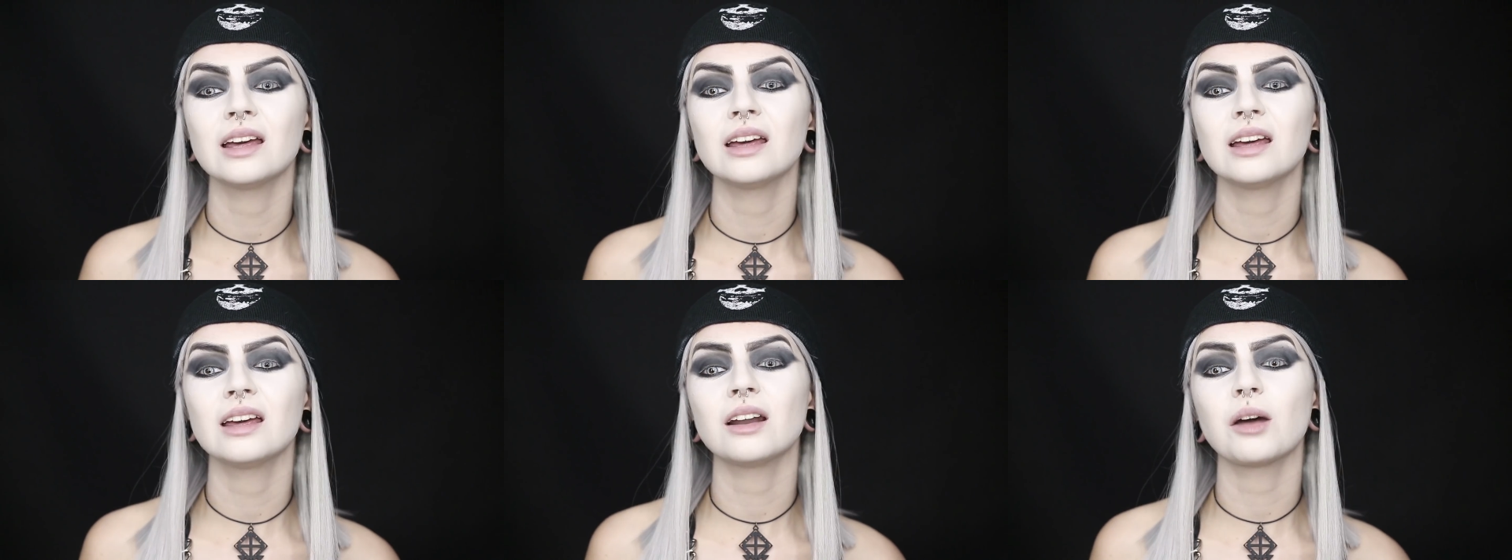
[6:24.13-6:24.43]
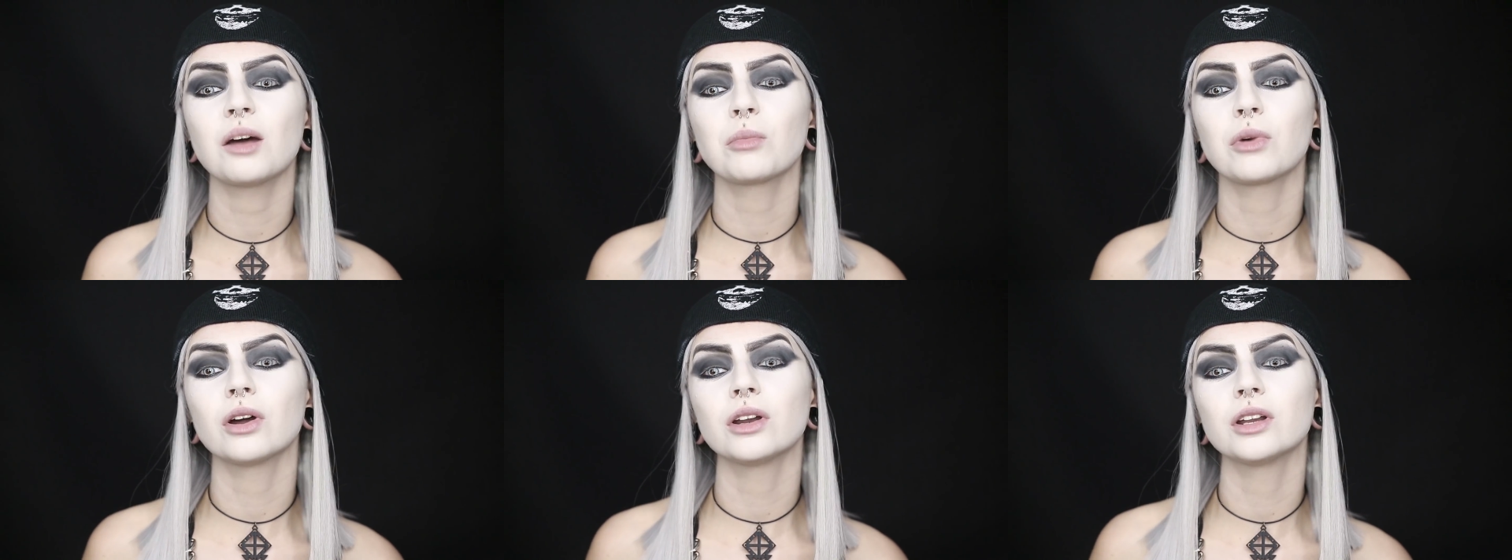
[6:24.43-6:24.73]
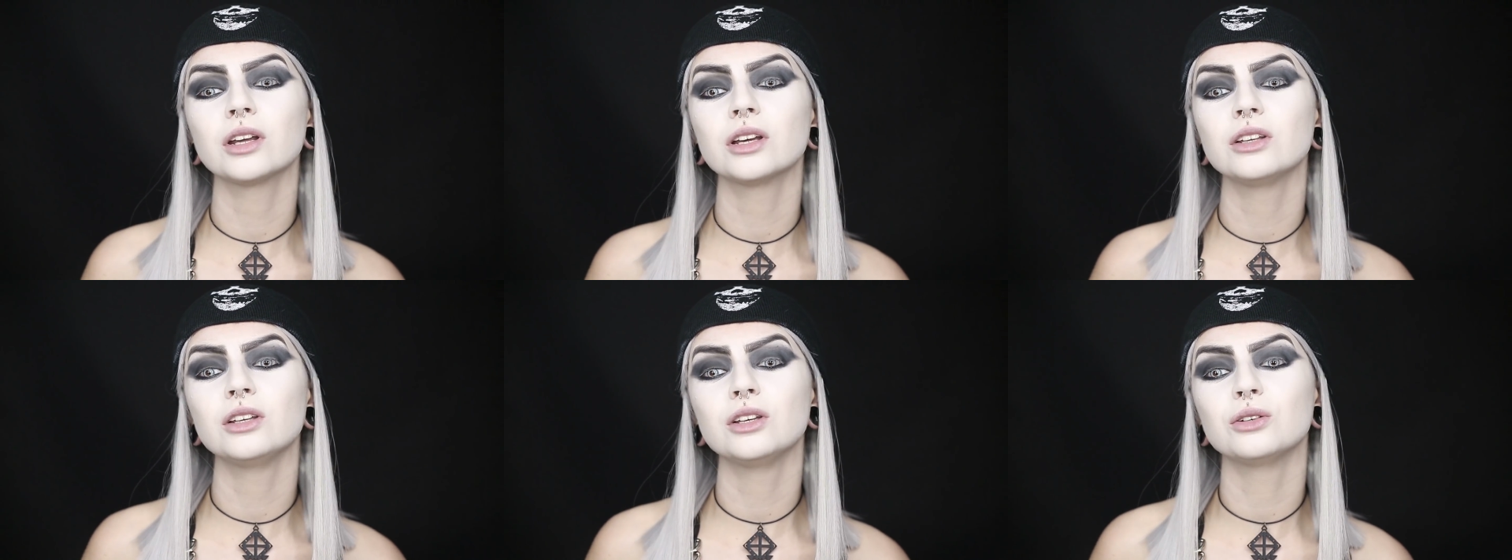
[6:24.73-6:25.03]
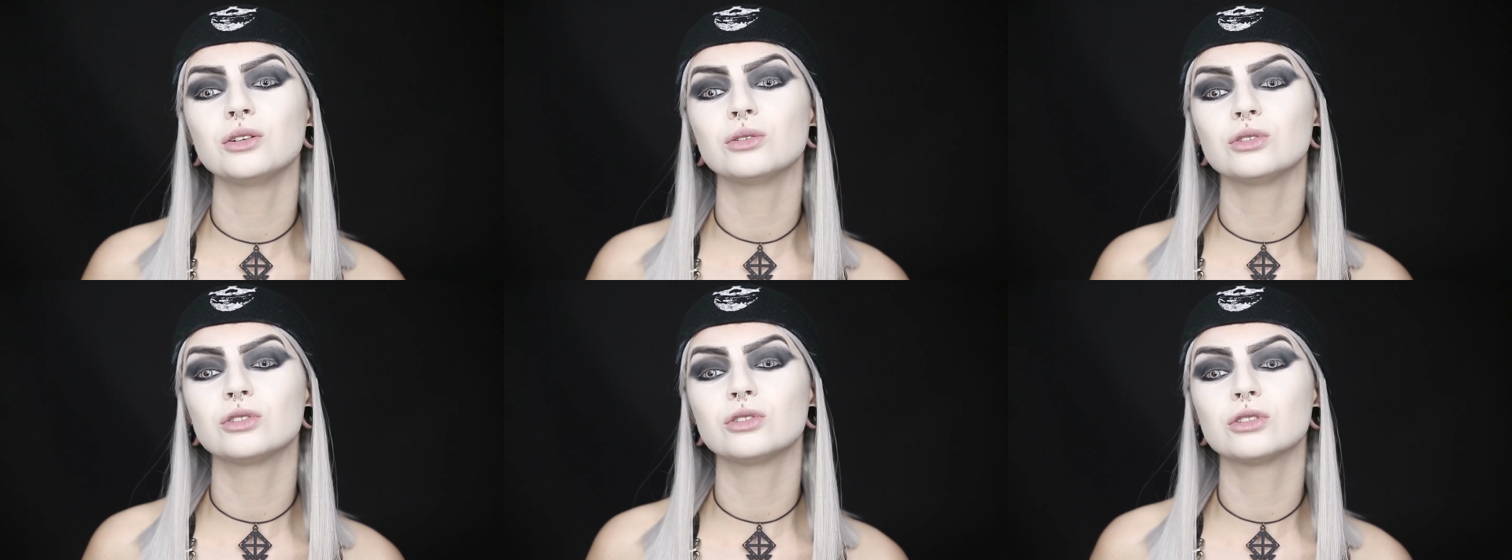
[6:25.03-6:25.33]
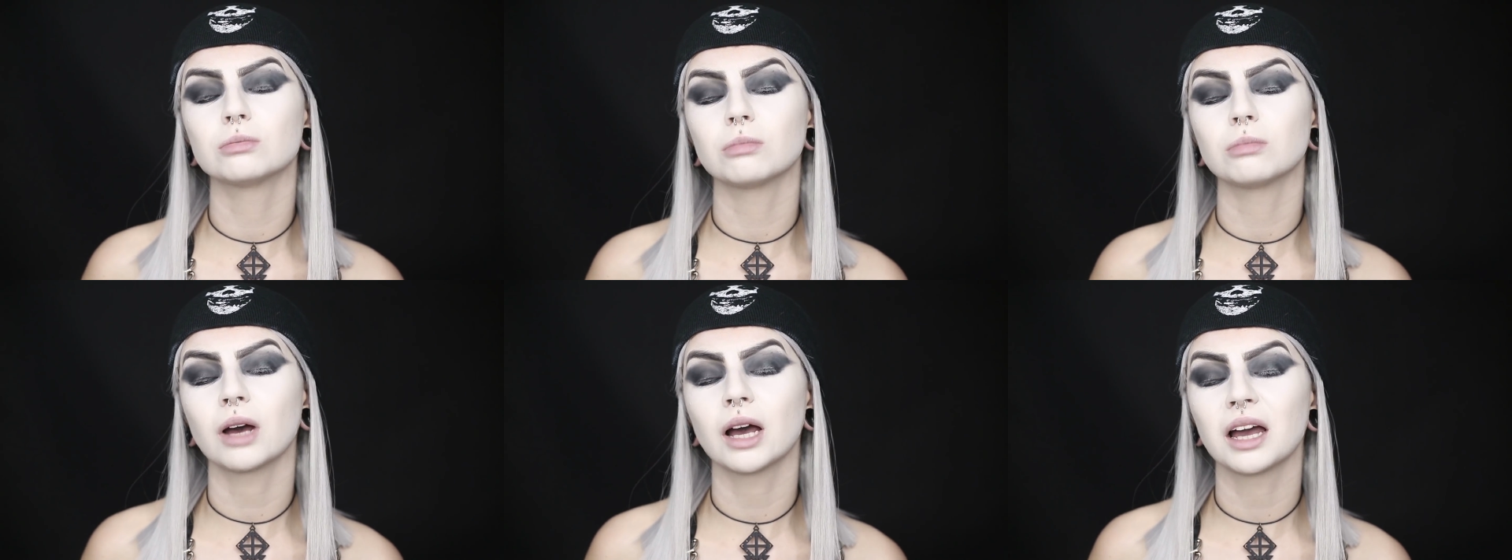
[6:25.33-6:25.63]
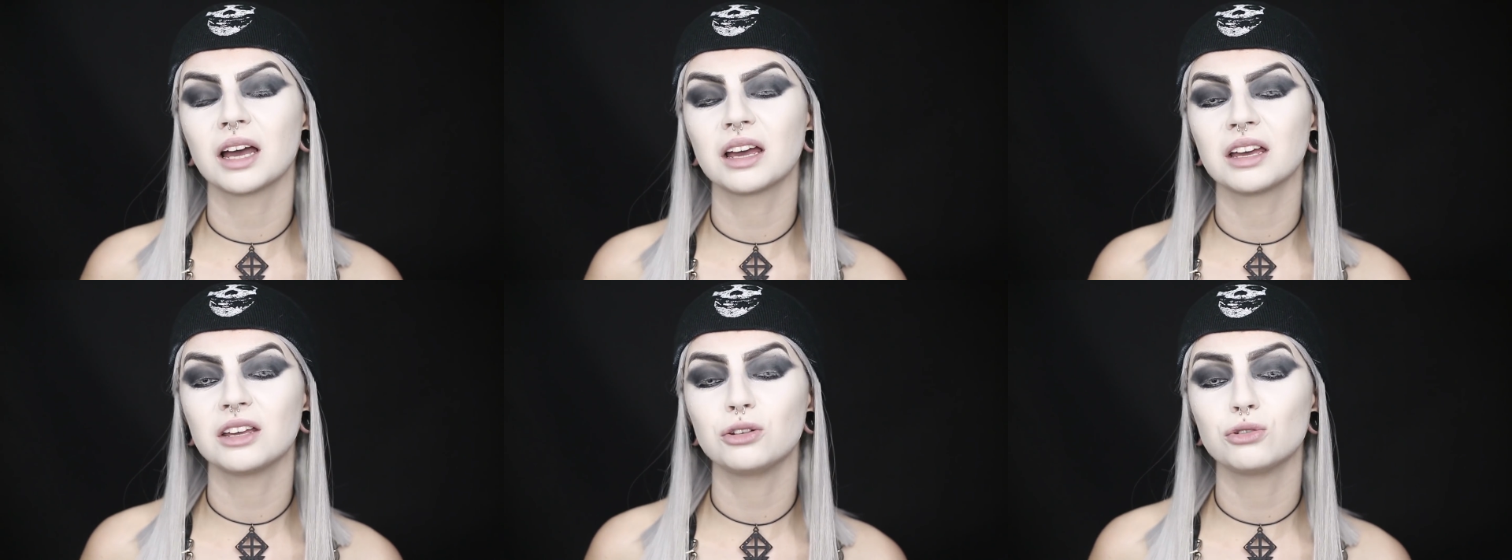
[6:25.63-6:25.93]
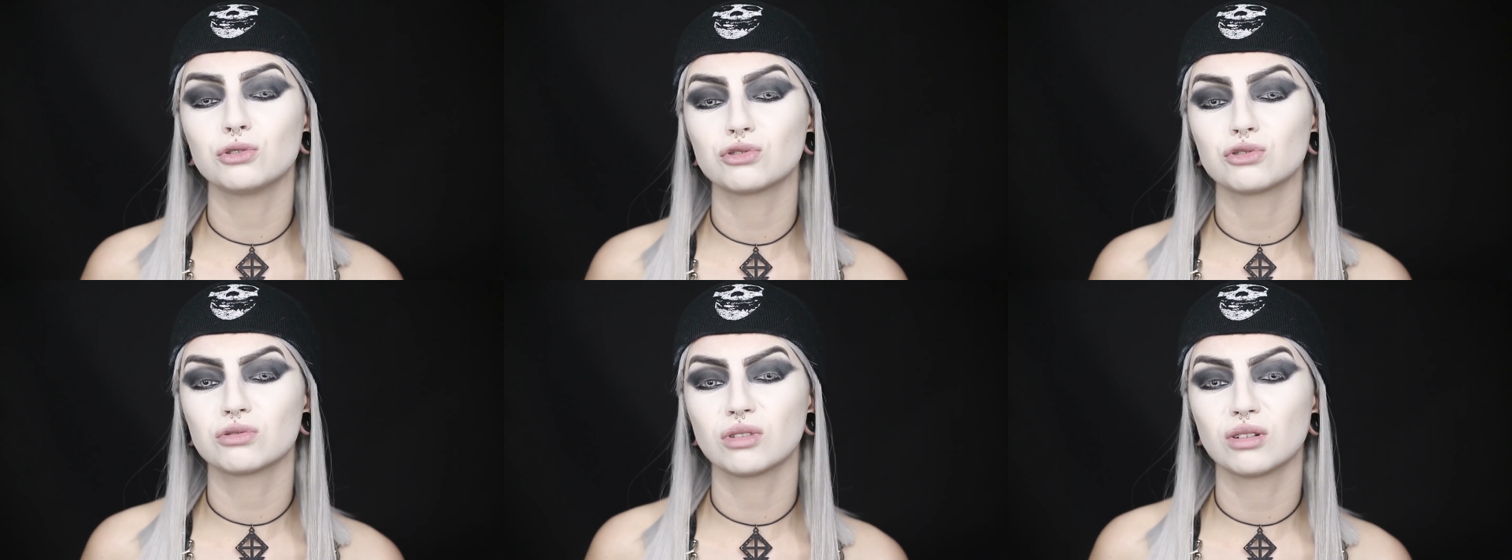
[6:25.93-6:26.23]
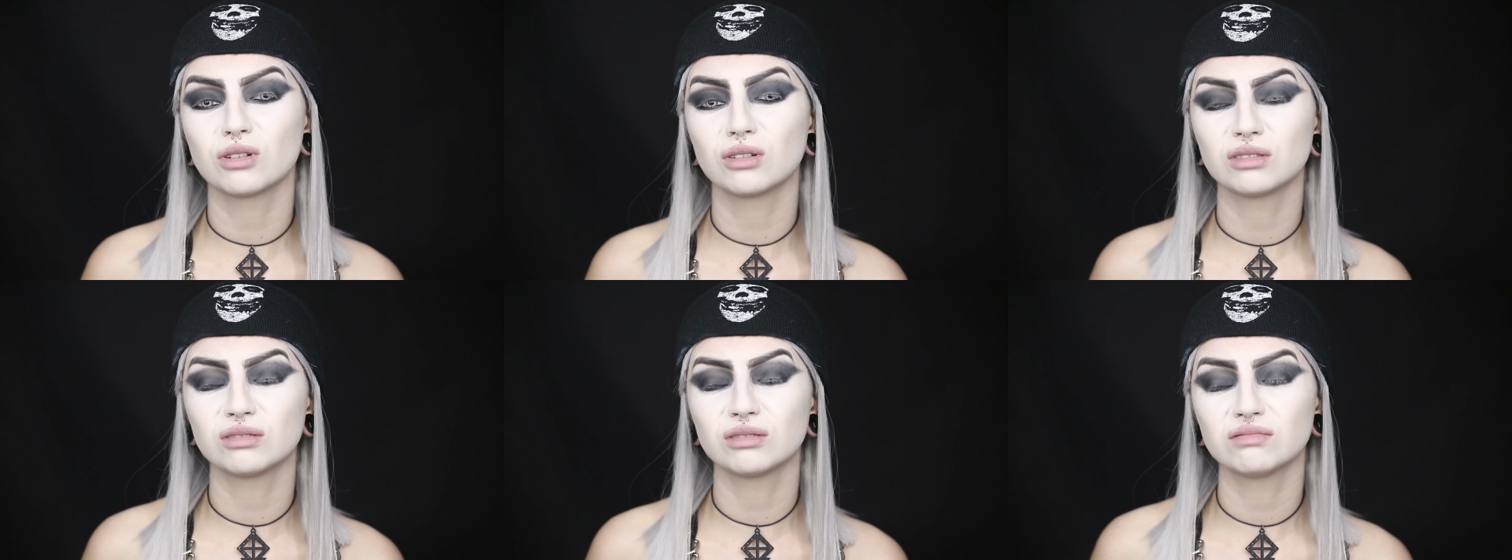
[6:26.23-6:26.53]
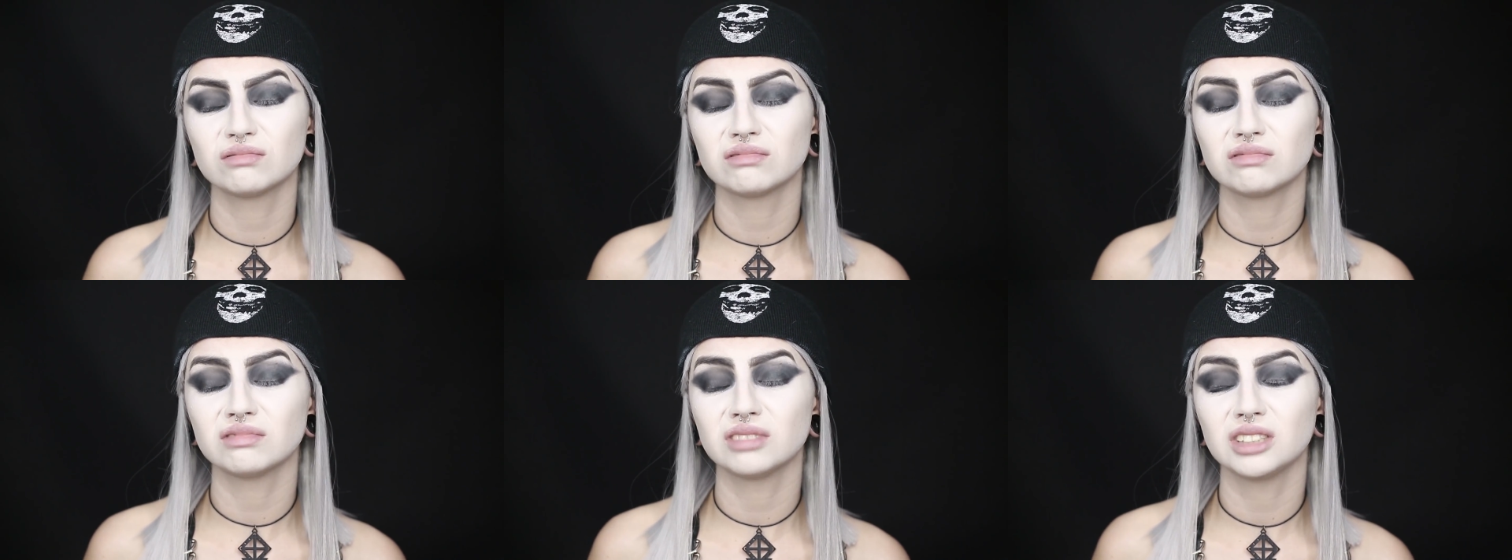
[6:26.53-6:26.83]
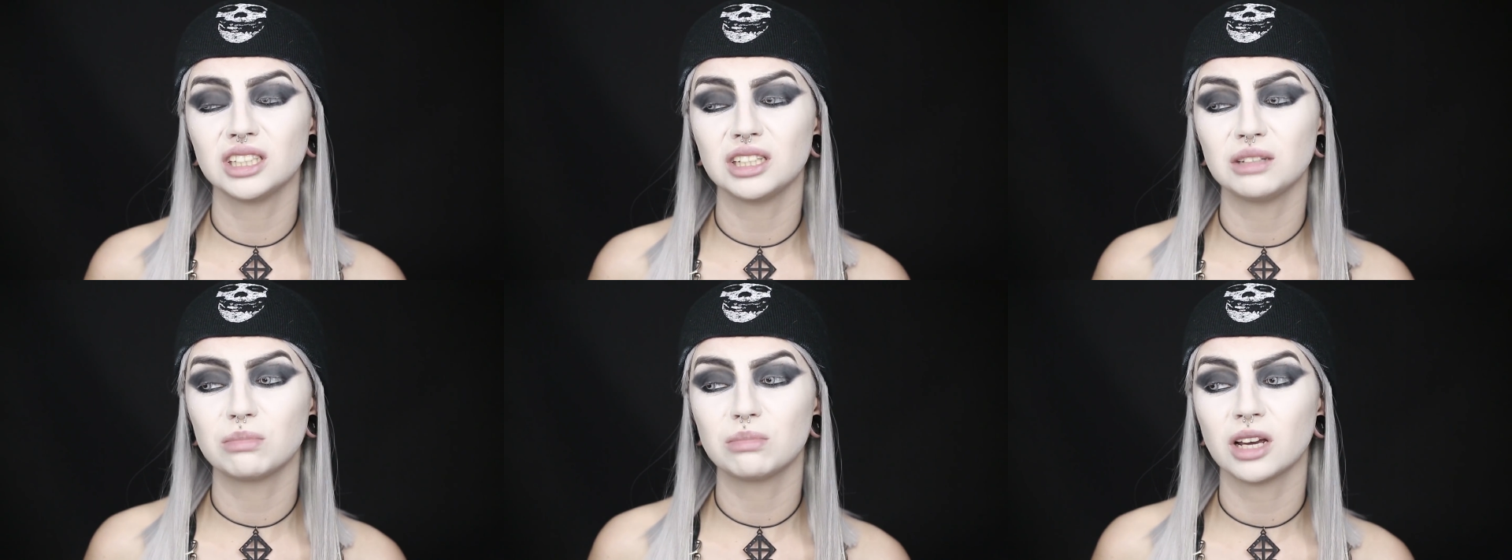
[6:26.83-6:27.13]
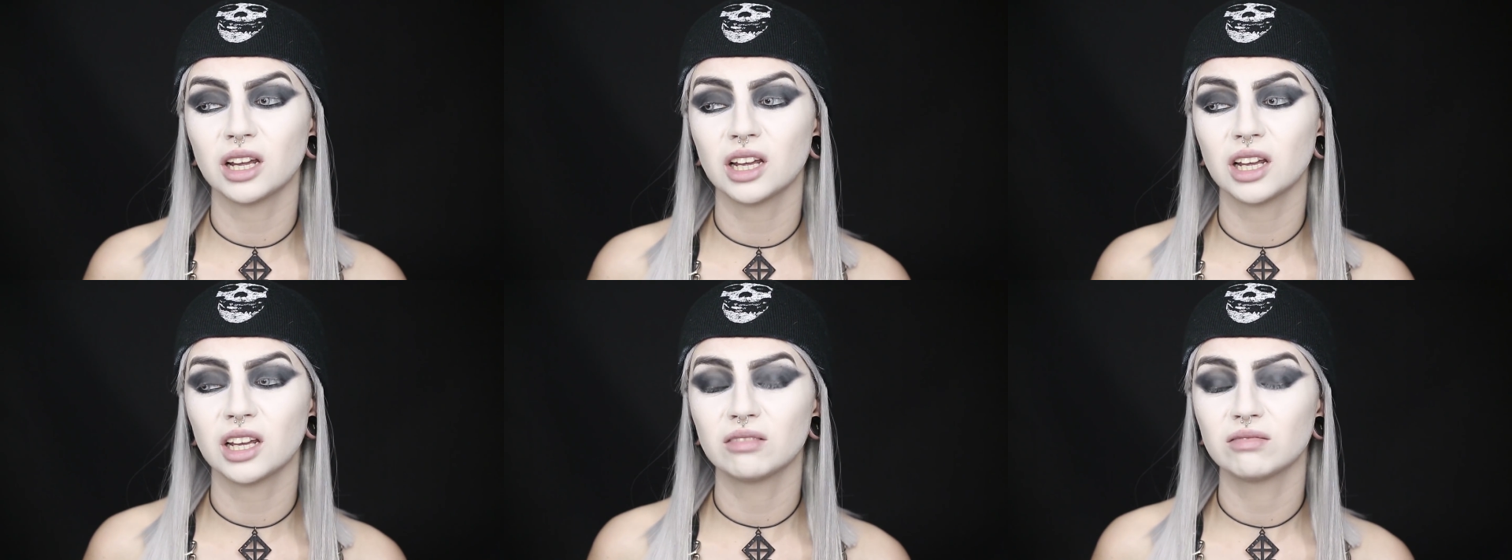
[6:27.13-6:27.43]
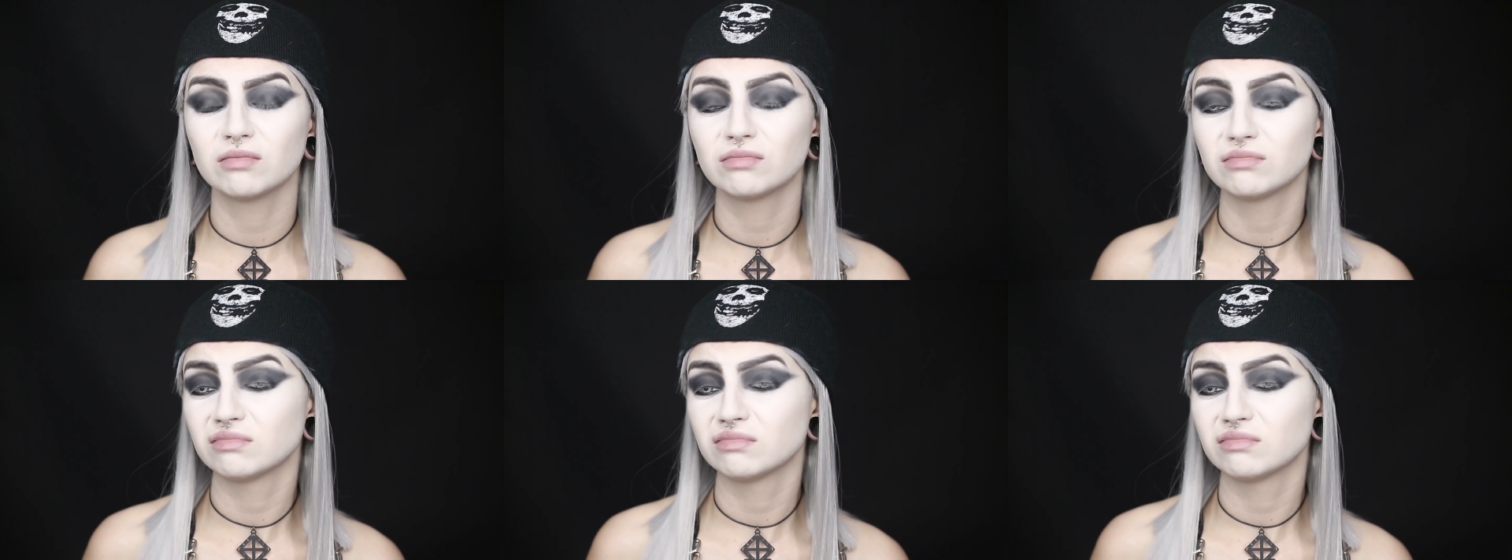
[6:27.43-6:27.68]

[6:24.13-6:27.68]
And I'm gonna use my usual eBay